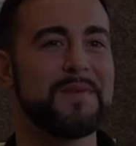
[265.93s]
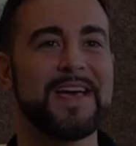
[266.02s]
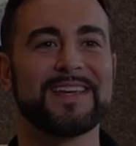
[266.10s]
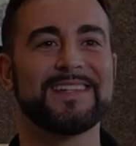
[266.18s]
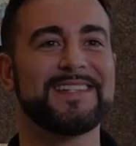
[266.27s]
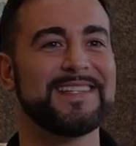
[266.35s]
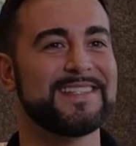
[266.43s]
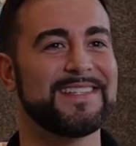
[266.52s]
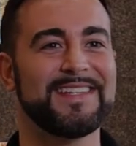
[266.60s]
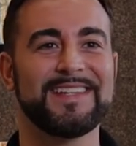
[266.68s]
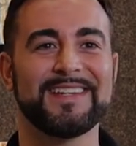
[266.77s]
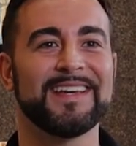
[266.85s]
back in
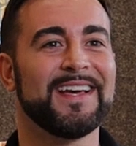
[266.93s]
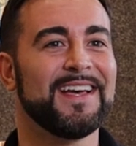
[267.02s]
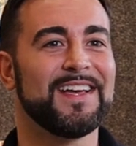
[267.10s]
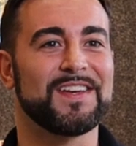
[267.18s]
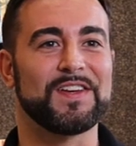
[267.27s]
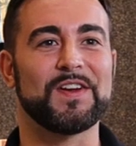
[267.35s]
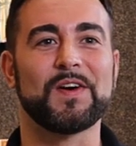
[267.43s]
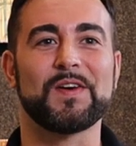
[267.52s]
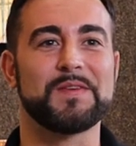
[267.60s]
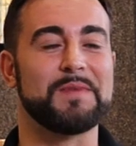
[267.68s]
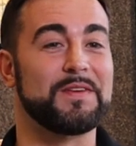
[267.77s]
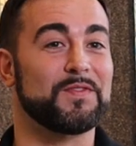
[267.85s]
DC,
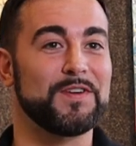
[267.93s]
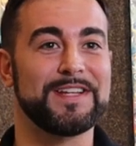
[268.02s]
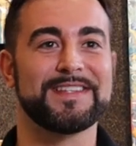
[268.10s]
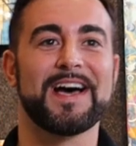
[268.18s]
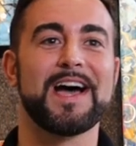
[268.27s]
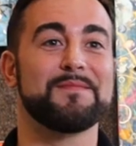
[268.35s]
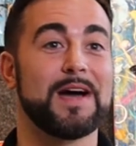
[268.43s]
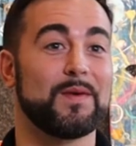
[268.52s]
in my free time,